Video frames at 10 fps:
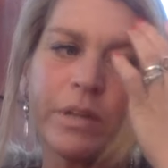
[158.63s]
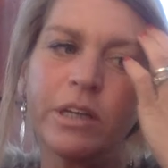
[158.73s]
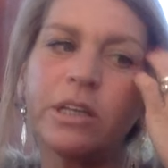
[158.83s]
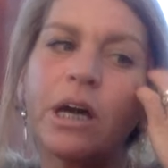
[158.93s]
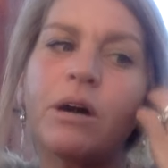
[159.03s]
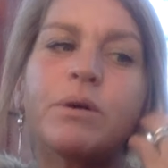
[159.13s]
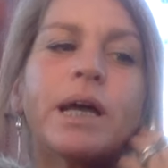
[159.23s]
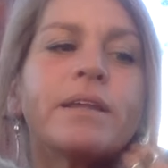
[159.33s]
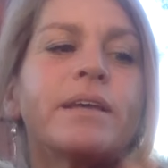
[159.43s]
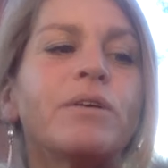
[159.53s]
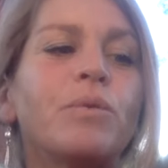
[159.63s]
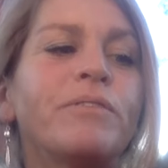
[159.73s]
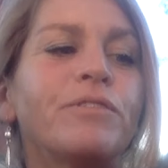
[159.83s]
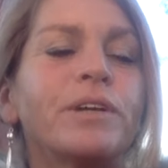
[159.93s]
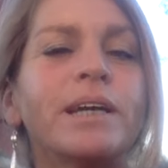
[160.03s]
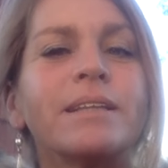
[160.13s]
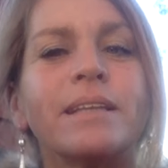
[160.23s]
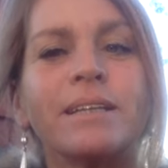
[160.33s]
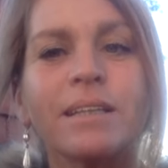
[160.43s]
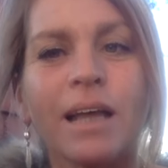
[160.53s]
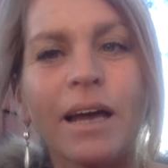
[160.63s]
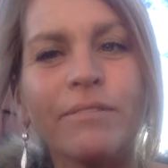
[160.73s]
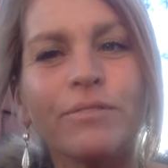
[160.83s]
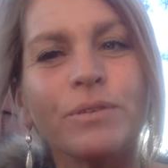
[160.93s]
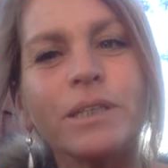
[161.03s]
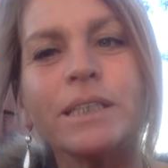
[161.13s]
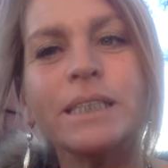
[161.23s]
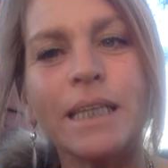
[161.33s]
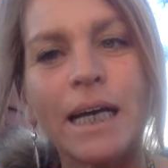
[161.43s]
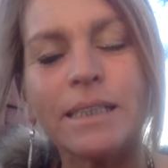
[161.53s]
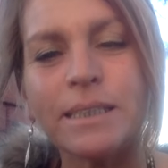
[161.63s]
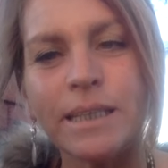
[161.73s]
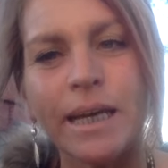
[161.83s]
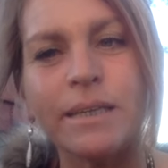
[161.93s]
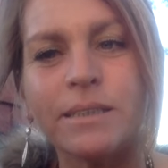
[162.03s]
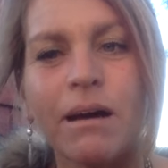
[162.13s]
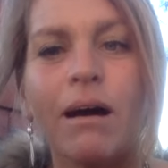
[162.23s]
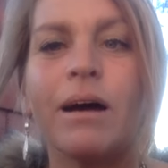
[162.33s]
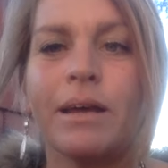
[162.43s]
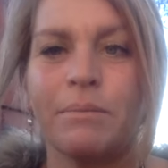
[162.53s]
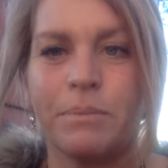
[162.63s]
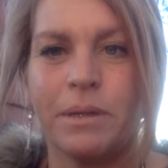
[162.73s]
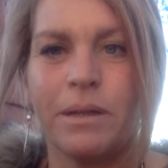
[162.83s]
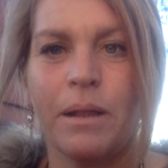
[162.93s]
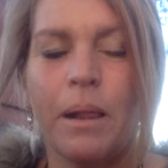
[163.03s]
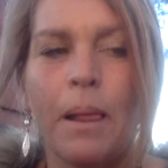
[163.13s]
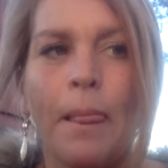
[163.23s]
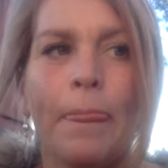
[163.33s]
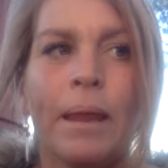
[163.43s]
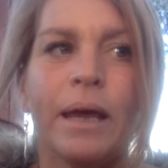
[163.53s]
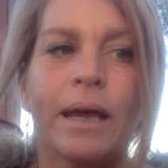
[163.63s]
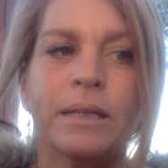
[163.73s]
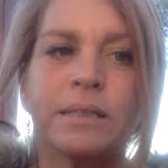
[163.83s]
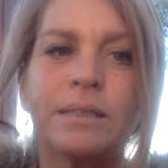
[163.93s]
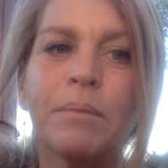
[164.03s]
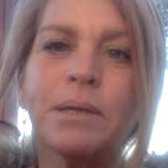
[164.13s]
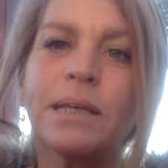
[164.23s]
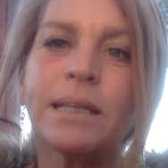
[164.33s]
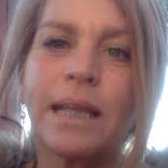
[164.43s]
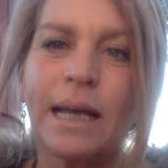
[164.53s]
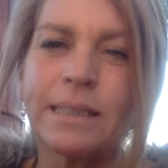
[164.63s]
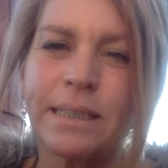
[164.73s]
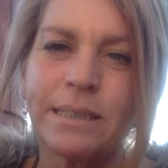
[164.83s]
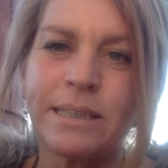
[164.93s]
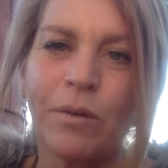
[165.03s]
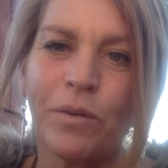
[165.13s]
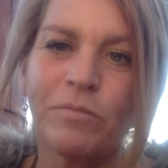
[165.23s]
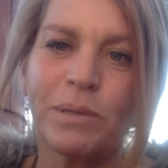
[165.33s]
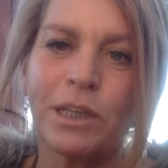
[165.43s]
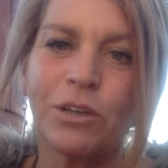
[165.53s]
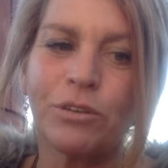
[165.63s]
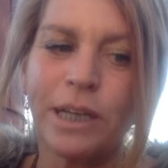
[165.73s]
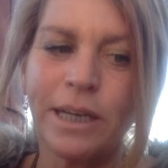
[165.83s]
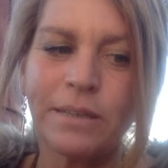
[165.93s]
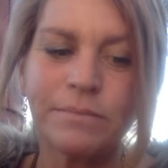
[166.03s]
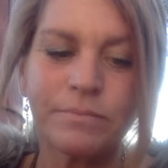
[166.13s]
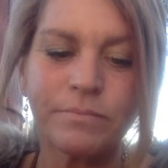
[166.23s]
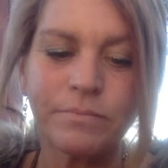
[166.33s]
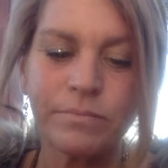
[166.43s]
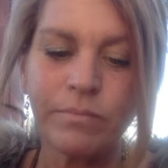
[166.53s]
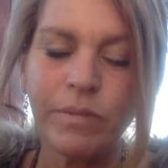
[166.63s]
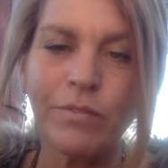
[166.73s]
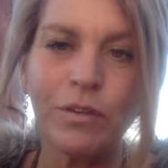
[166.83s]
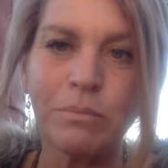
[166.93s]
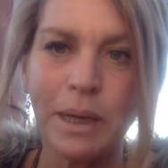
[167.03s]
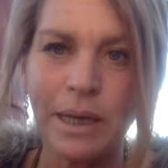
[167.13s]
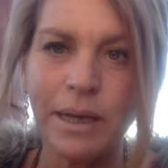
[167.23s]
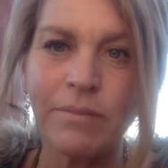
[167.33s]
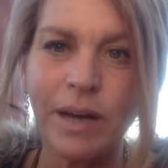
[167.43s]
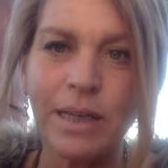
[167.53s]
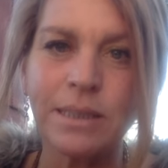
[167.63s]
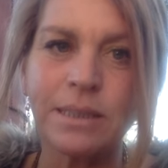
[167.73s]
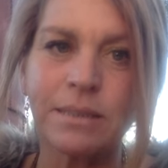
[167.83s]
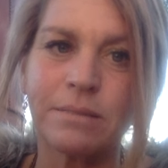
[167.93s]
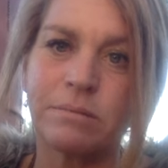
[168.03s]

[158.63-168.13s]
You know, and I think we forget that life really does take time. And some of the lessons that we've been learning for many of us,